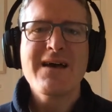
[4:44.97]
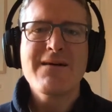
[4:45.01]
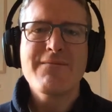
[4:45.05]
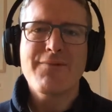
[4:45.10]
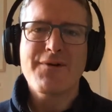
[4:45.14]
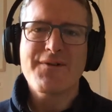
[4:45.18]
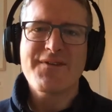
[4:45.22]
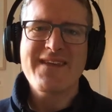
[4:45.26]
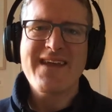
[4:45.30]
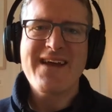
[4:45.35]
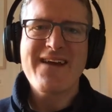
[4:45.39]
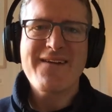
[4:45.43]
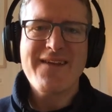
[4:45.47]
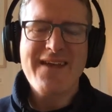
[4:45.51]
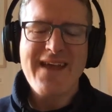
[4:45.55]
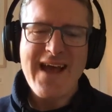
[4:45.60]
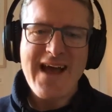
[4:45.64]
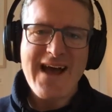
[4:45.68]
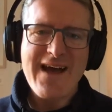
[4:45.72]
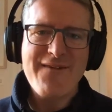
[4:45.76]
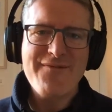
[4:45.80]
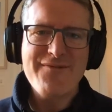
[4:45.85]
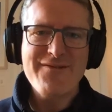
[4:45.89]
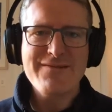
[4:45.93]
but now you
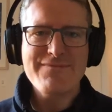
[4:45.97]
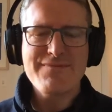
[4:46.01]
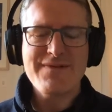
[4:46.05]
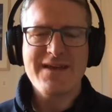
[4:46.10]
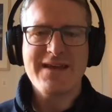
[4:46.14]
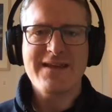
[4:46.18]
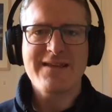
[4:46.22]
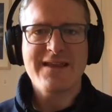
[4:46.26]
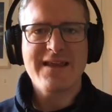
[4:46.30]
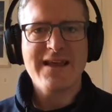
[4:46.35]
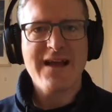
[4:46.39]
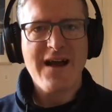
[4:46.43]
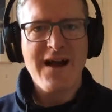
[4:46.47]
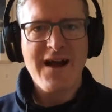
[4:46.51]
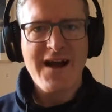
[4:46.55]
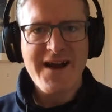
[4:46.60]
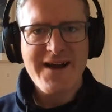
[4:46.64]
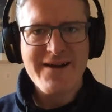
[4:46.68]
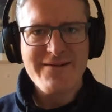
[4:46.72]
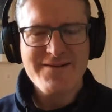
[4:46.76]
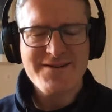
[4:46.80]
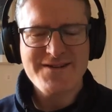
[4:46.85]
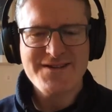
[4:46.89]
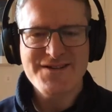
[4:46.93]
have to pick the
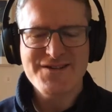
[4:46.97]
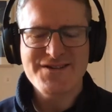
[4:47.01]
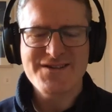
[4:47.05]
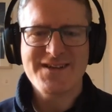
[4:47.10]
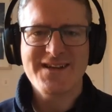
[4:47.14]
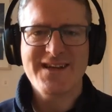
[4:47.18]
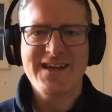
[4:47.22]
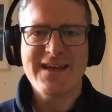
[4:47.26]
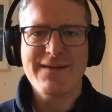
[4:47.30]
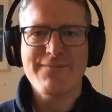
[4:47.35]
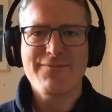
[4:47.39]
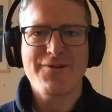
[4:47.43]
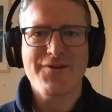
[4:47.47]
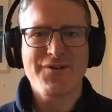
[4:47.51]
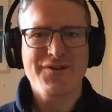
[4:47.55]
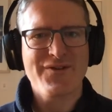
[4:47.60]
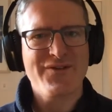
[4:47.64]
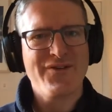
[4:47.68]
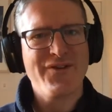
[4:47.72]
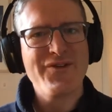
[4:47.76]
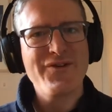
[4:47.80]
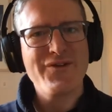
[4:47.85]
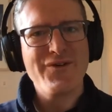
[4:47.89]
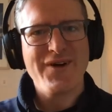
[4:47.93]
Irish keyboard, because
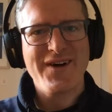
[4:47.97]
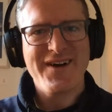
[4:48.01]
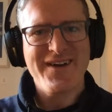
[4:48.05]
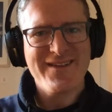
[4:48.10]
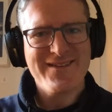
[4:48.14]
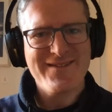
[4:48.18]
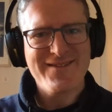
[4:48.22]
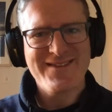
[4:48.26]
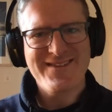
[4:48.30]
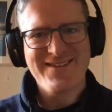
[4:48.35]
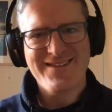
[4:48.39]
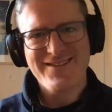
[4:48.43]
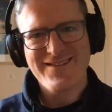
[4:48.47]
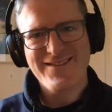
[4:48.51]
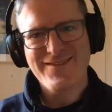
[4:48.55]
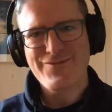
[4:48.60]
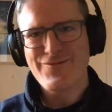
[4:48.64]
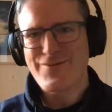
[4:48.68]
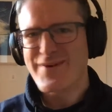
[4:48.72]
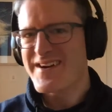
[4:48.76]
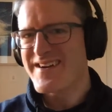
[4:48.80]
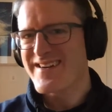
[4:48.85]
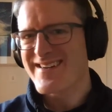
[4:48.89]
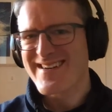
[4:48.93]
otherwise there's this
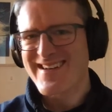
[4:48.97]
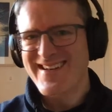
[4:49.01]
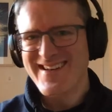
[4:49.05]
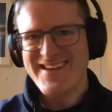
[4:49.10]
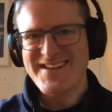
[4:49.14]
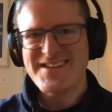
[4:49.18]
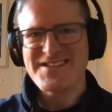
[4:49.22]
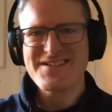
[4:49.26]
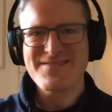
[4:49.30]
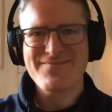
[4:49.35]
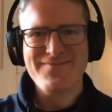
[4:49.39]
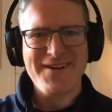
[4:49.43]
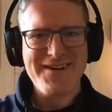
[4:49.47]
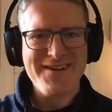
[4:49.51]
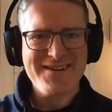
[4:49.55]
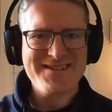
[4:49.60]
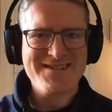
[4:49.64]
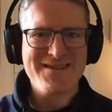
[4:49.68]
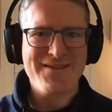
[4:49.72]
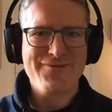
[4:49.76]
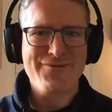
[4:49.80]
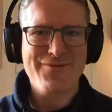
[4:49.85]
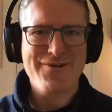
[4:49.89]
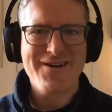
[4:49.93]
weird glitch in
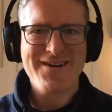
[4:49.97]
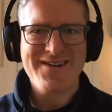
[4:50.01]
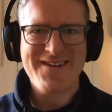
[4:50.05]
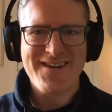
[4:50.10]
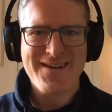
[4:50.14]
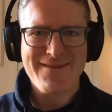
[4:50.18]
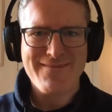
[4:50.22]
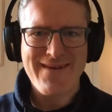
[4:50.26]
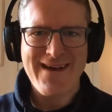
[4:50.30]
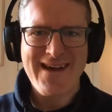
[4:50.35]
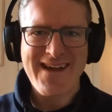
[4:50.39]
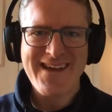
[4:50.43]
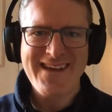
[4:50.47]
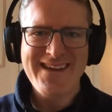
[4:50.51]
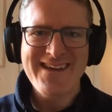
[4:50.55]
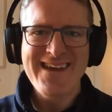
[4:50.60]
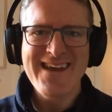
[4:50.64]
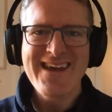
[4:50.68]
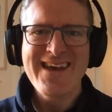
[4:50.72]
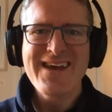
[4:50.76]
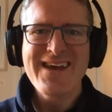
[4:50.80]
Microsoft Word on a Mac